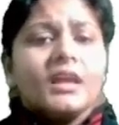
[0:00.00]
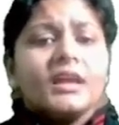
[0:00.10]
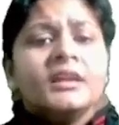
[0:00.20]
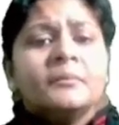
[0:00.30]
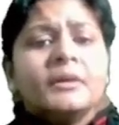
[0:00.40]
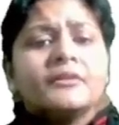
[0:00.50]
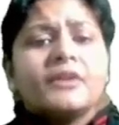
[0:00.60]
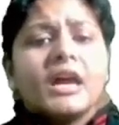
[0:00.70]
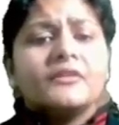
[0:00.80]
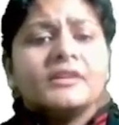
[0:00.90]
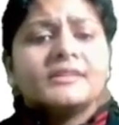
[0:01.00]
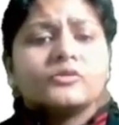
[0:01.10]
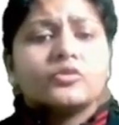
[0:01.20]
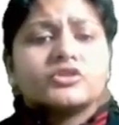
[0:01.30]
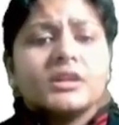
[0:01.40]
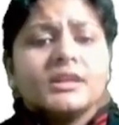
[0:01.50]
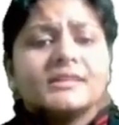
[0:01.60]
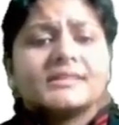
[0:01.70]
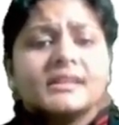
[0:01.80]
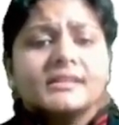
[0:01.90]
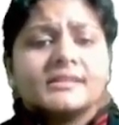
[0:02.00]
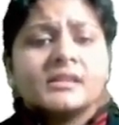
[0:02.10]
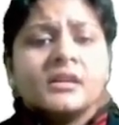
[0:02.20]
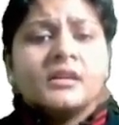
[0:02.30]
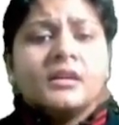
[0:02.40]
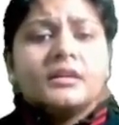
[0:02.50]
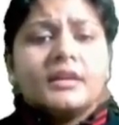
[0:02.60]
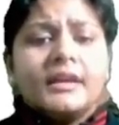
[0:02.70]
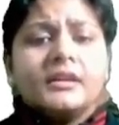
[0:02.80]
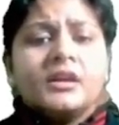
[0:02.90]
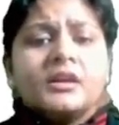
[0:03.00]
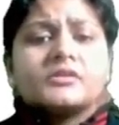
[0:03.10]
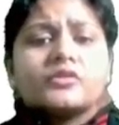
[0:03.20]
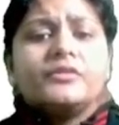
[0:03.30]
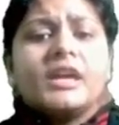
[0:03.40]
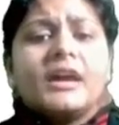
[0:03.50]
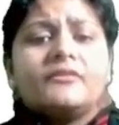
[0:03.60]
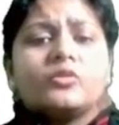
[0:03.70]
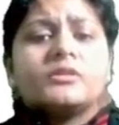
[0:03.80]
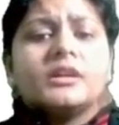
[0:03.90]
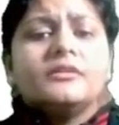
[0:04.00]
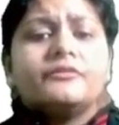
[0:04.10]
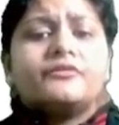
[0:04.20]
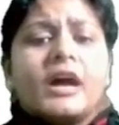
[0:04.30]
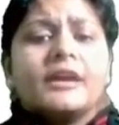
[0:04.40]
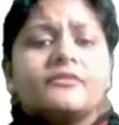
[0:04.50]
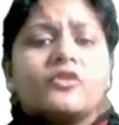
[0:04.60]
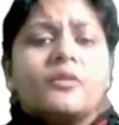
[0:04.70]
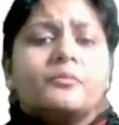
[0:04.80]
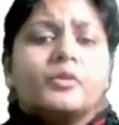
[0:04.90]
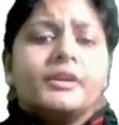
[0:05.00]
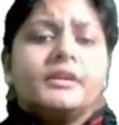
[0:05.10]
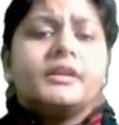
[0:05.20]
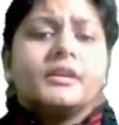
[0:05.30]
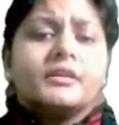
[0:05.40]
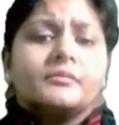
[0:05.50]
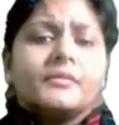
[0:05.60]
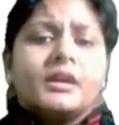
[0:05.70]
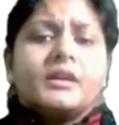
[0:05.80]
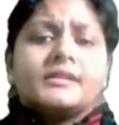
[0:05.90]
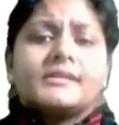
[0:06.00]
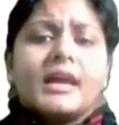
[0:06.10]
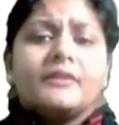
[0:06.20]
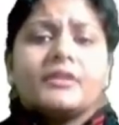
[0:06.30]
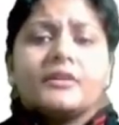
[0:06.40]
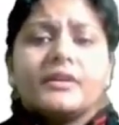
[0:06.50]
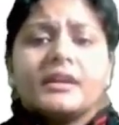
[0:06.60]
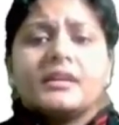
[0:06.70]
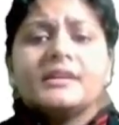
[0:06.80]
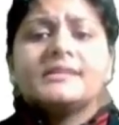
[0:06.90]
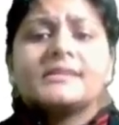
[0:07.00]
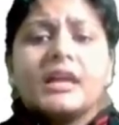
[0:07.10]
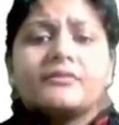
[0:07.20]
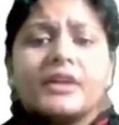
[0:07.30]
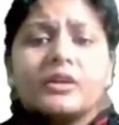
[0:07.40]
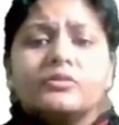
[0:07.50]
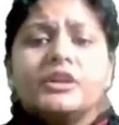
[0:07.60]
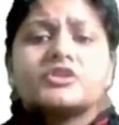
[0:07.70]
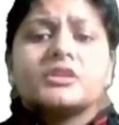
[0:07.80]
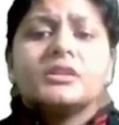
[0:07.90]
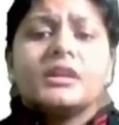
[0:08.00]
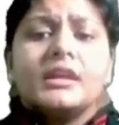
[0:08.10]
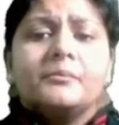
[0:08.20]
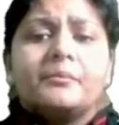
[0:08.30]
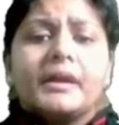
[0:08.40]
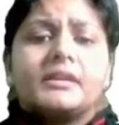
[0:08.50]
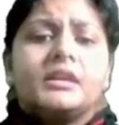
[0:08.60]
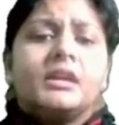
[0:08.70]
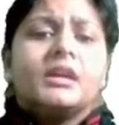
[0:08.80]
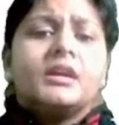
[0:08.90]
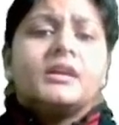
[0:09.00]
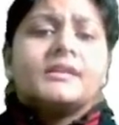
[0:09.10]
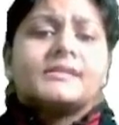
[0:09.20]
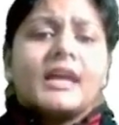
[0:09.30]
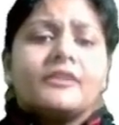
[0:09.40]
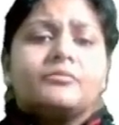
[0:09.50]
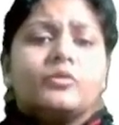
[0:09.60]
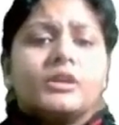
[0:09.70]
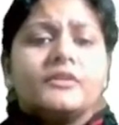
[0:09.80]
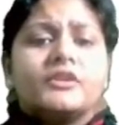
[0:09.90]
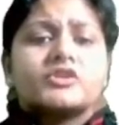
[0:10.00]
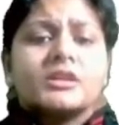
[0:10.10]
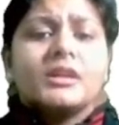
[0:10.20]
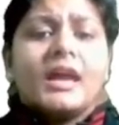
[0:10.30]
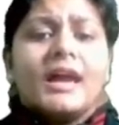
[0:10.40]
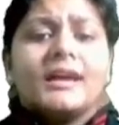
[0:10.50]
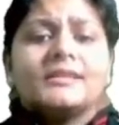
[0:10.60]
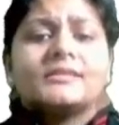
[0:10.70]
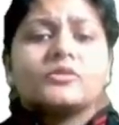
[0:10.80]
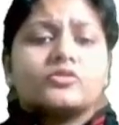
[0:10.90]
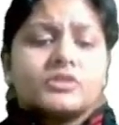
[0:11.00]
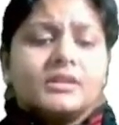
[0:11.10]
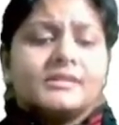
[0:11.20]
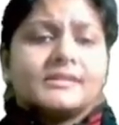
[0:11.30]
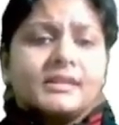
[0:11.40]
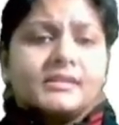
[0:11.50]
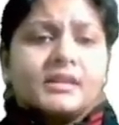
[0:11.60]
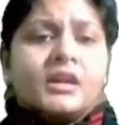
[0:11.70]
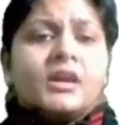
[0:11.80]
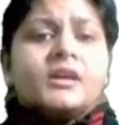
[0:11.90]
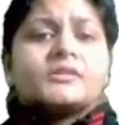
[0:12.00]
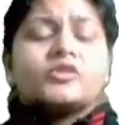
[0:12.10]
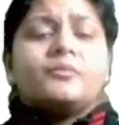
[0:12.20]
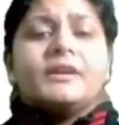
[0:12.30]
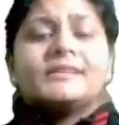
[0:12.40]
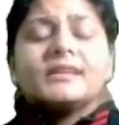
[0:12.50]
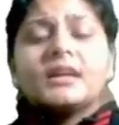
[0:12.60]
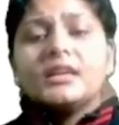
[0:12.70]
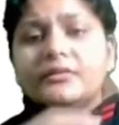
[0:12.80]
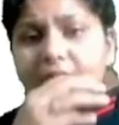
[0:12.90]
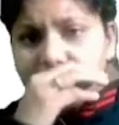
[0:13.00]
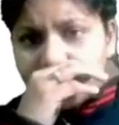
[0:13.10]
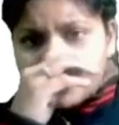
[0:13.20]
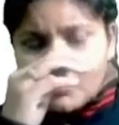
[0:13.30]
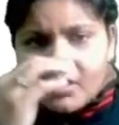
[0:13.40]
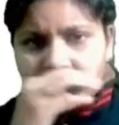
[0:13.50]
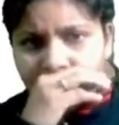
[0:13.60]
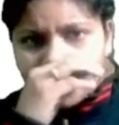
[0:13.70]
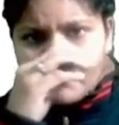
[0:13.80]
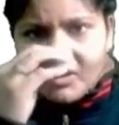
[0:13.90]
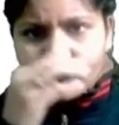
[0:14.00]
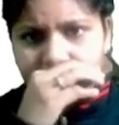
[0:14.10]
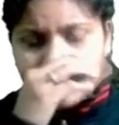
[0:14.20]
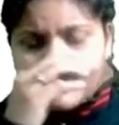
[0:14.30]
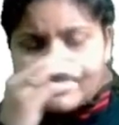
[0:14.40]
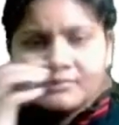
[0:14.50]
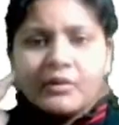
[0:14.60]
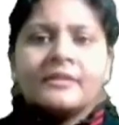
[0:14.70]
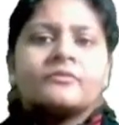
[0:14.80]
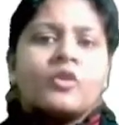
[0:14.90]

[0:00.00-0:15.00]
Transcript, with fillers: Number 5 is social skills, right? So we have total 5 components here. Self-awareness, self-regulation, empathy, self-motivation and social skills. So basically when we are talking about these 5